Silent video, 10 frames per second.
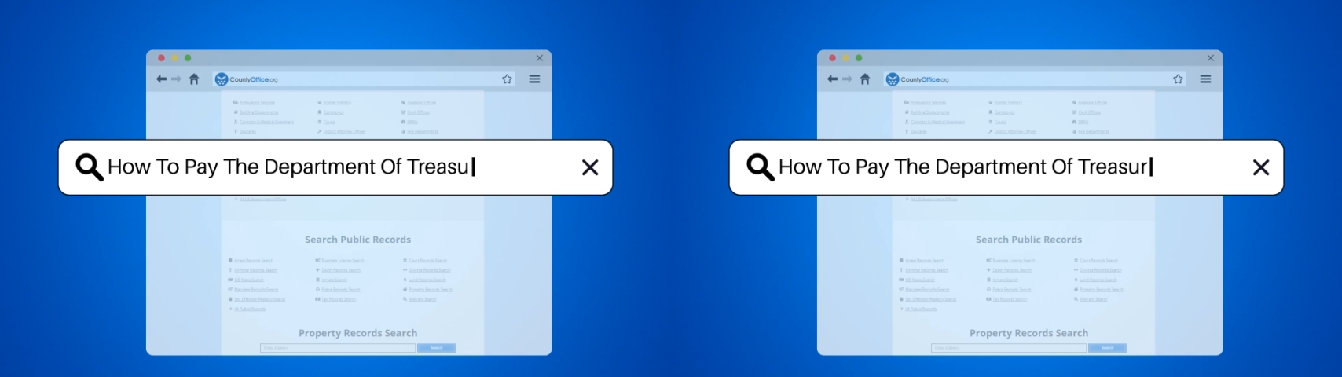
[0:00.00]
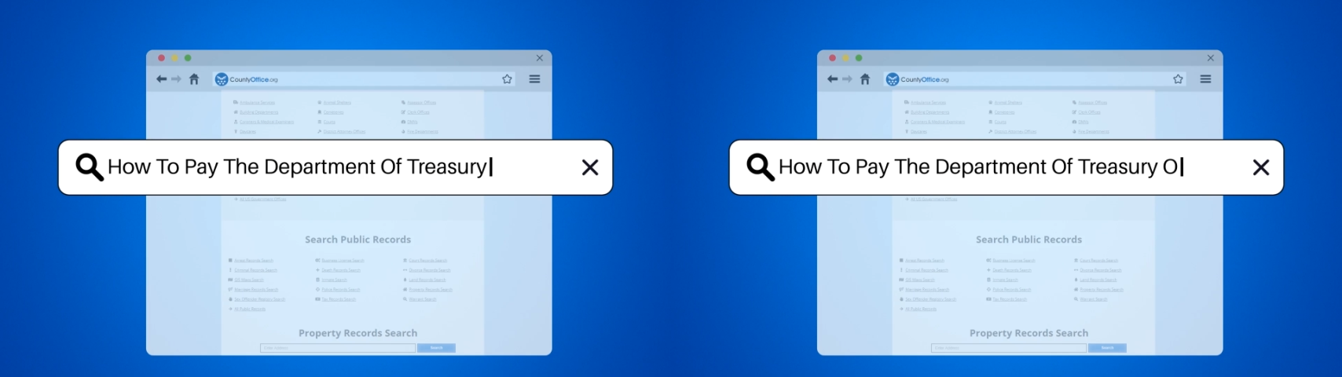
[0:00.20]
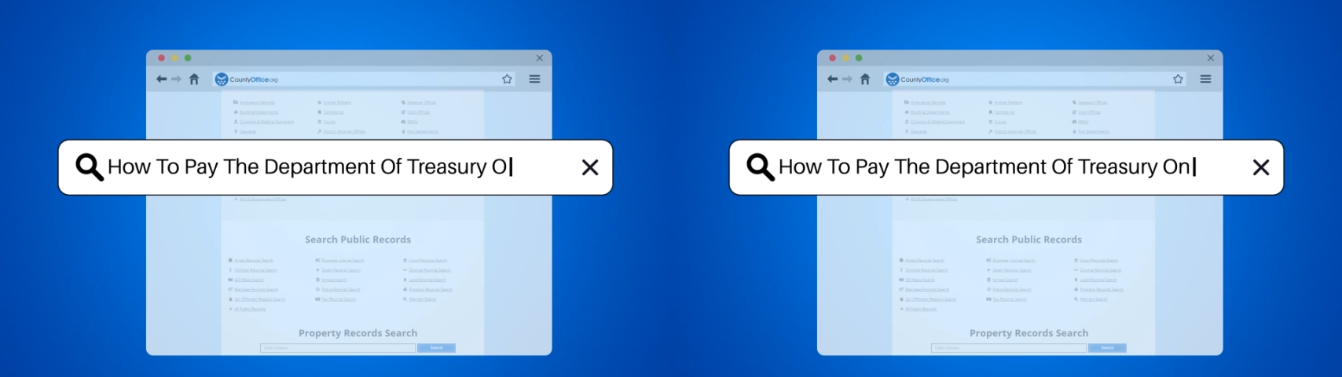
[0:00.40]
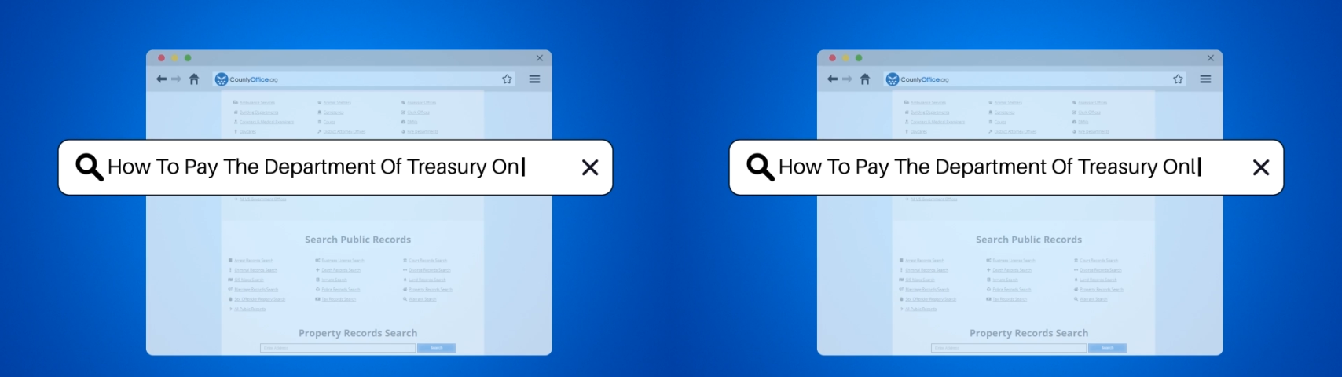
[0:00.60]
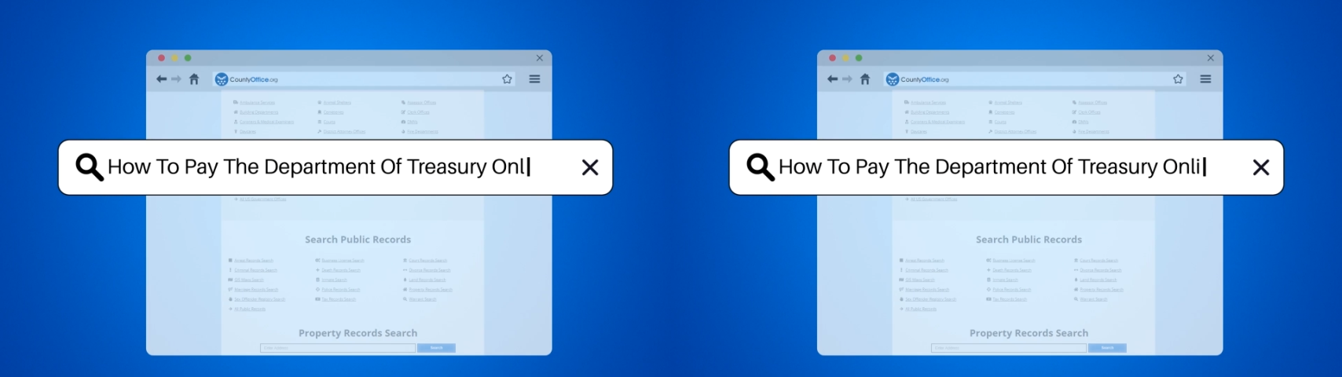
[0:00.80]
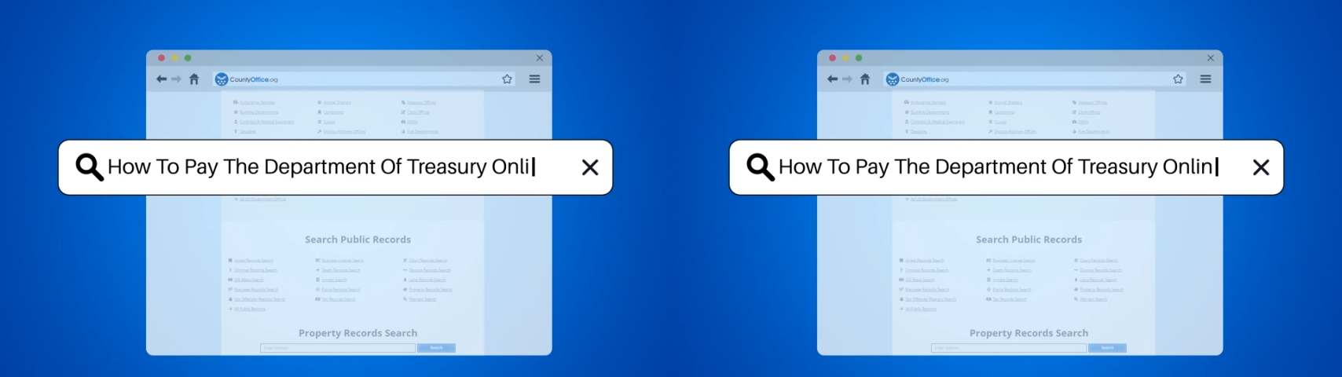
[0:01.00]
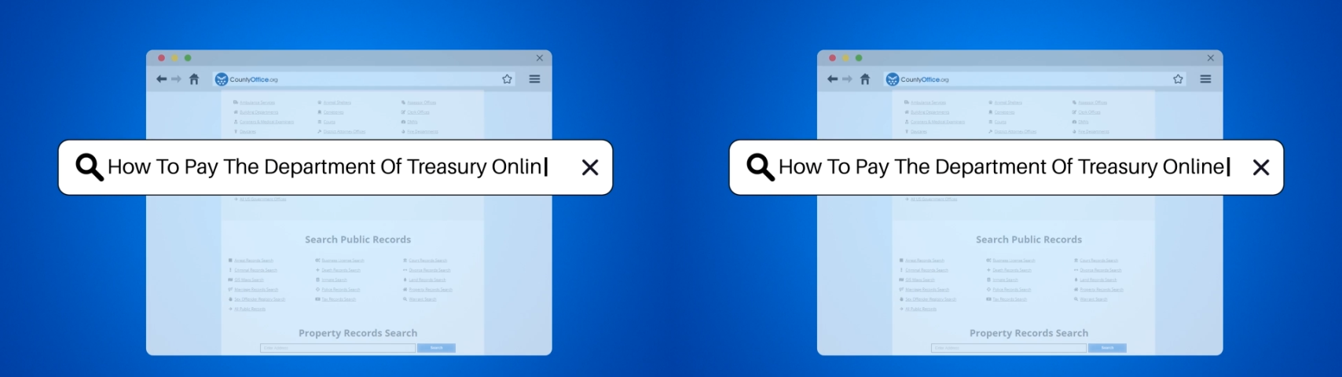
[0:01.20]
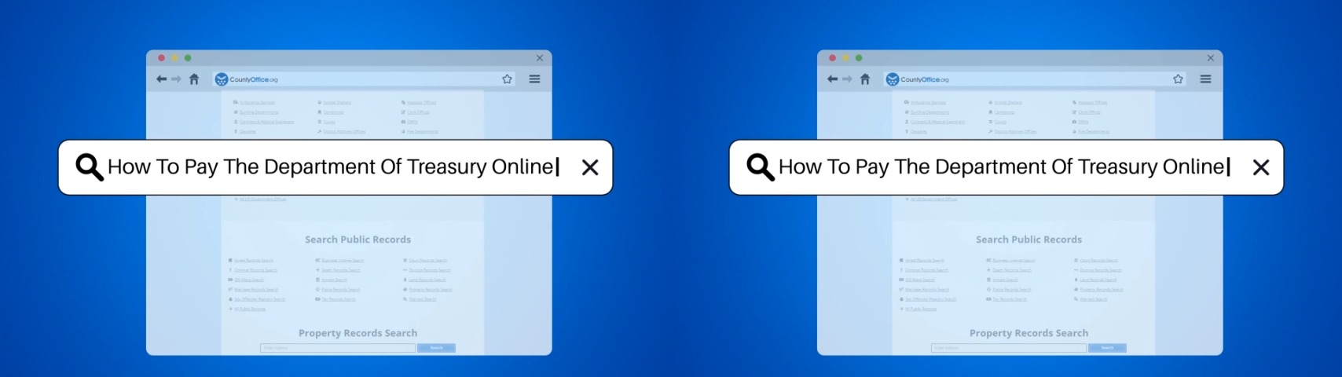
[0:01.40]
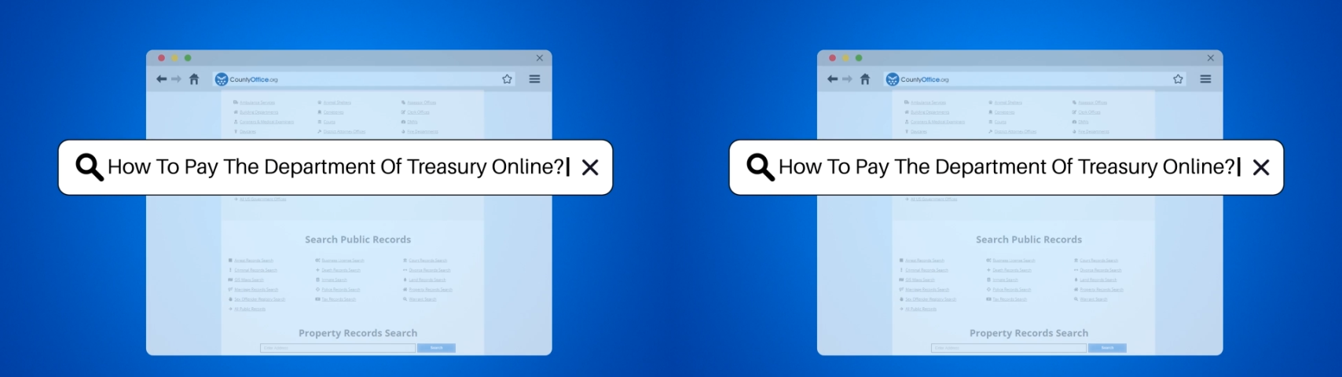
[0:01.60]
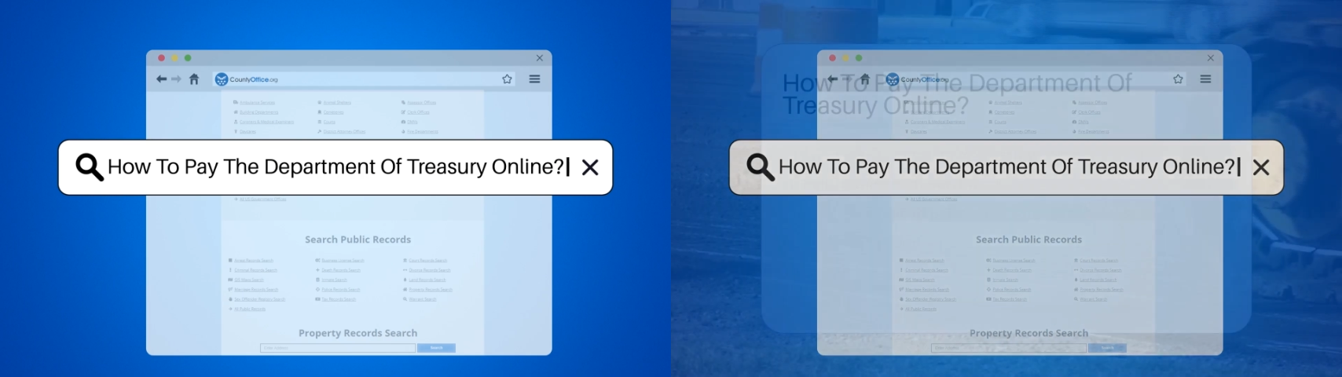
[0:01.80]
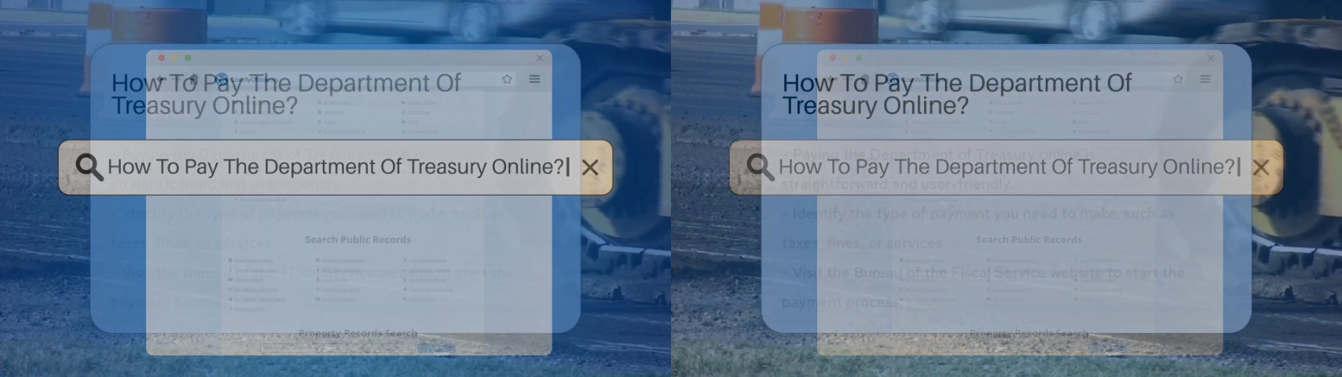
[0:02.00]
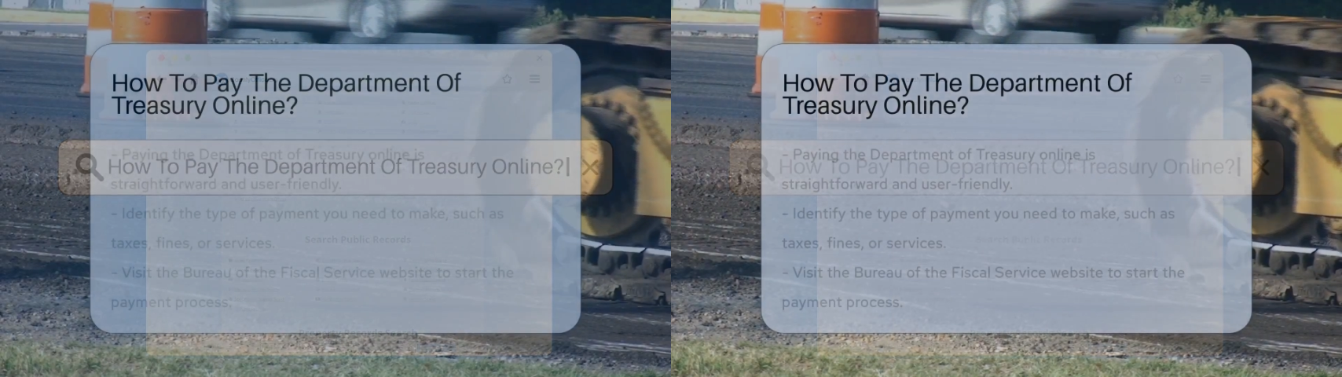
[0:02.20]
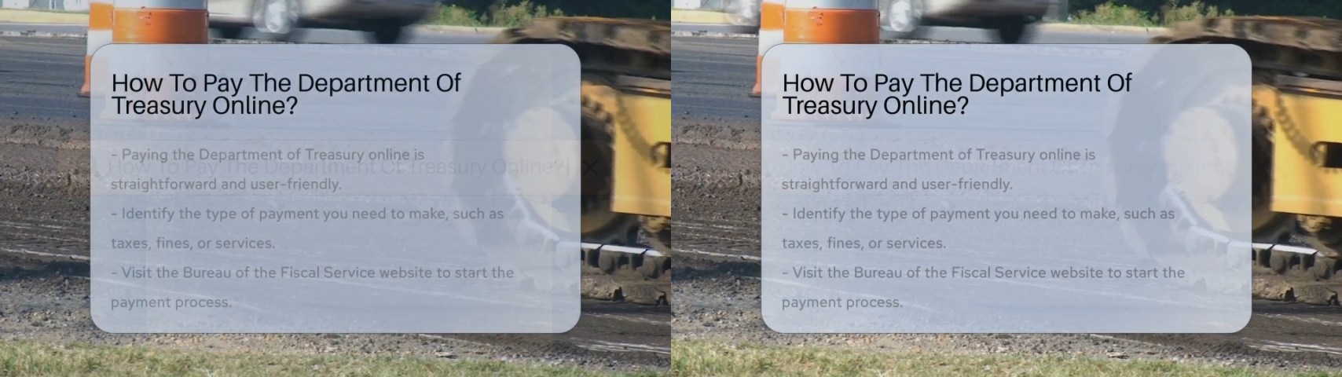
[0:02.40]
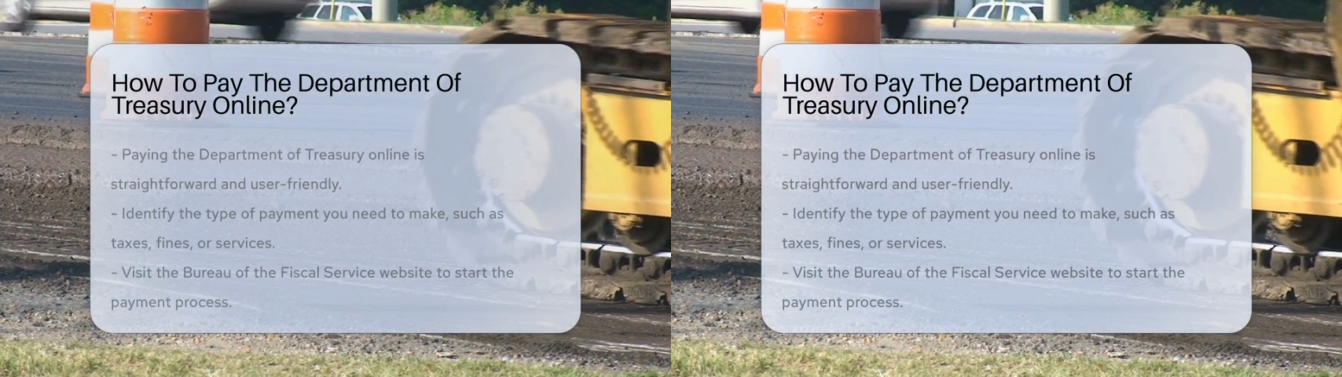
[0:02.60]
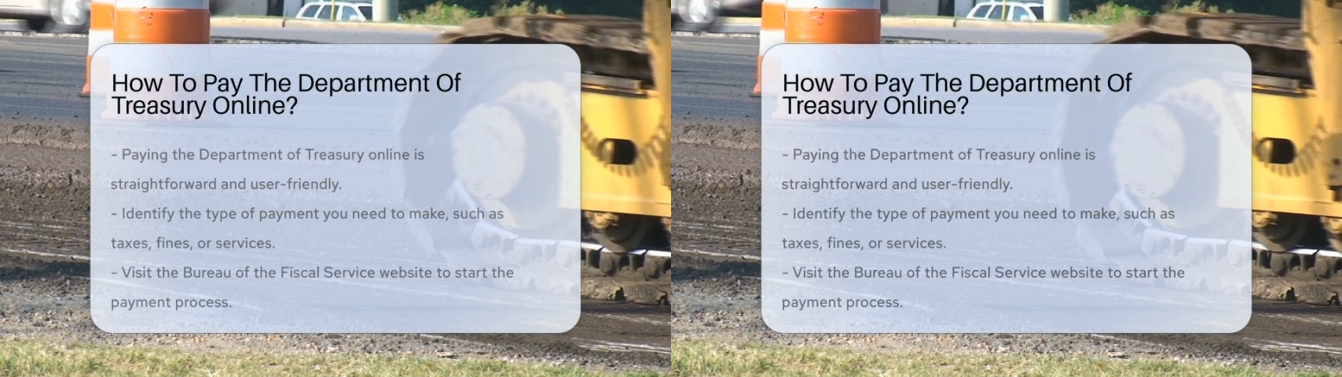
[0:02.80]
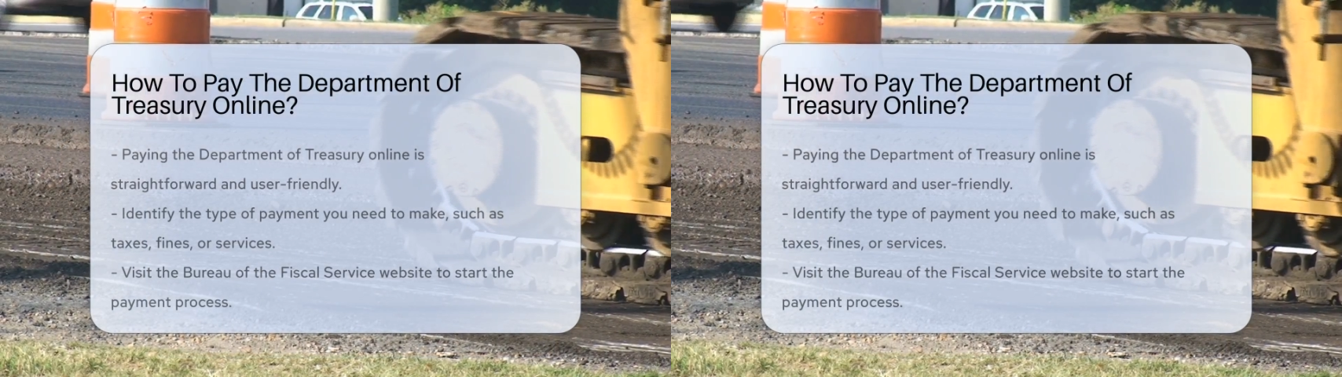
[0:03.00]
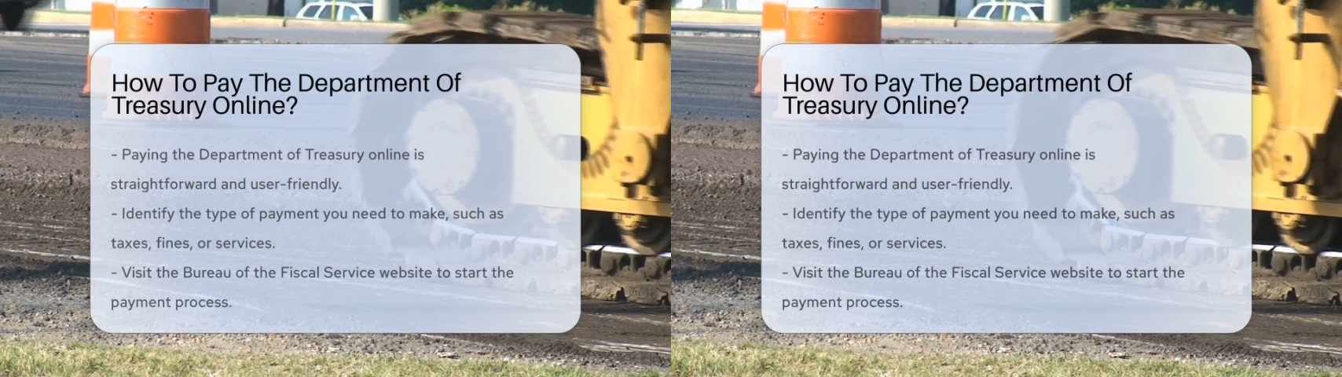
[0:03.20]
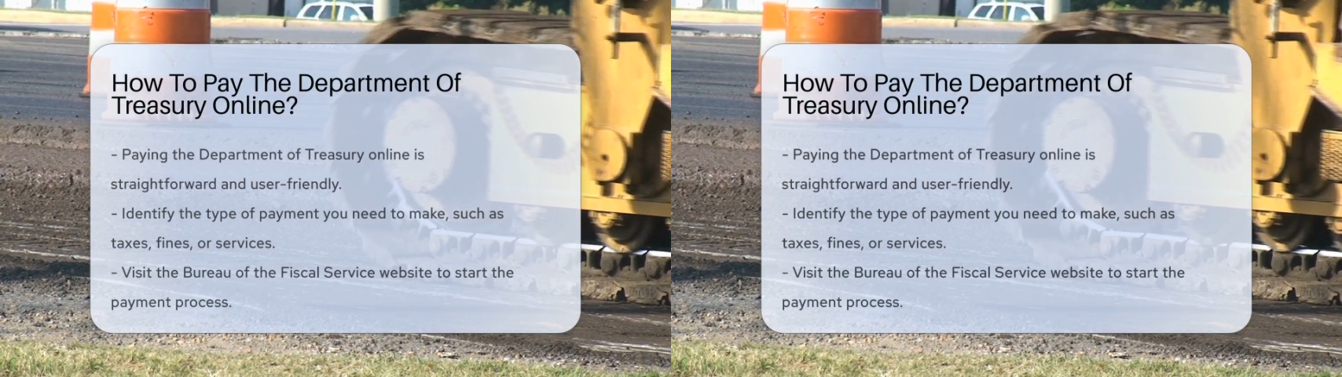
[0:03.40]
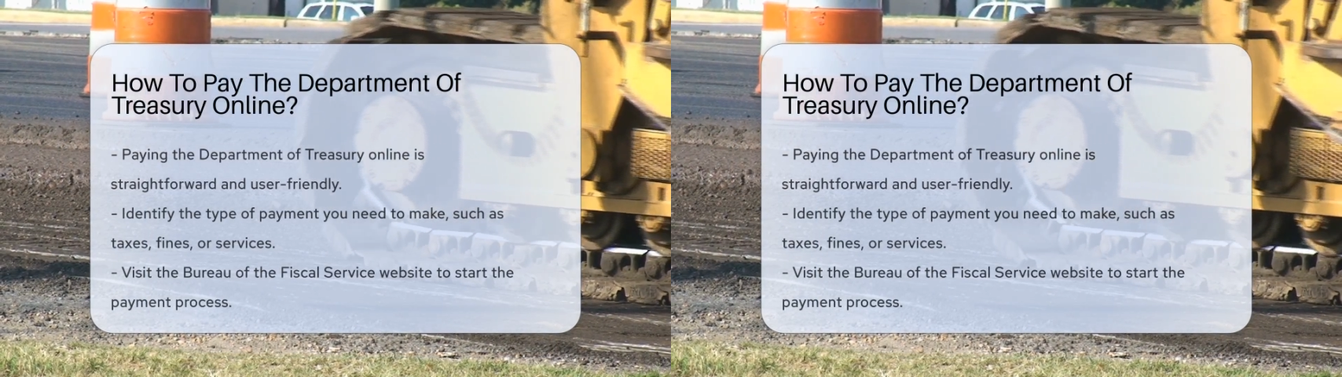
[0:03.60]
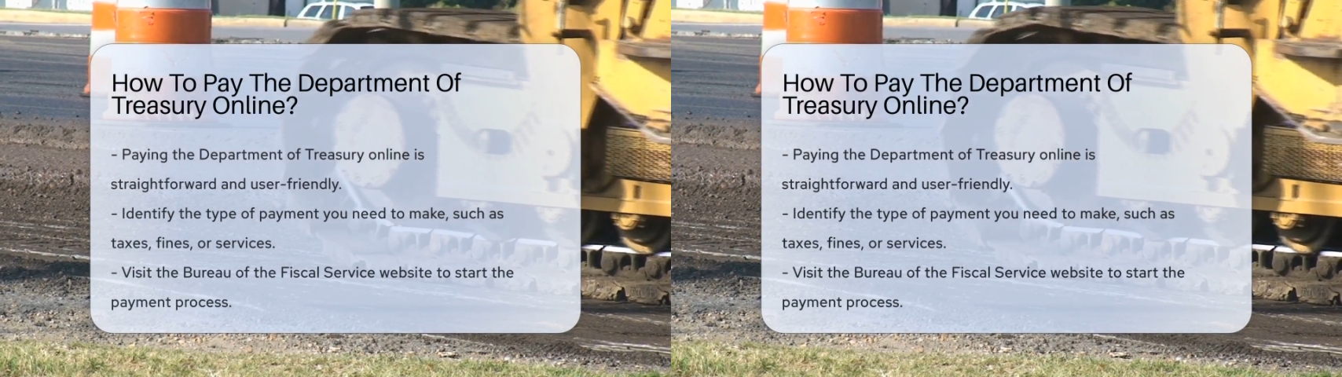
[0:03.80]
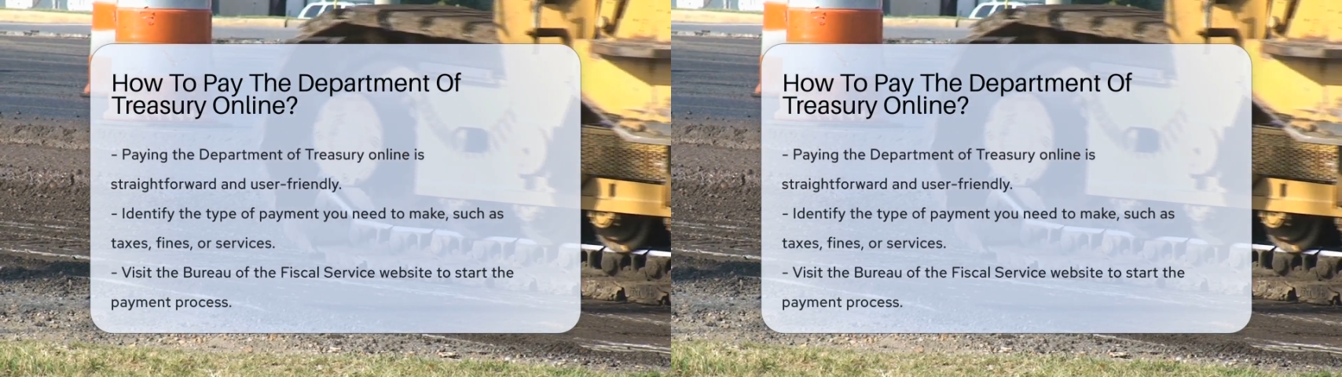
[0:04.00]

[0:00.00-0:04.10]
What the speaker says: No face is visible, so there are no lips to read.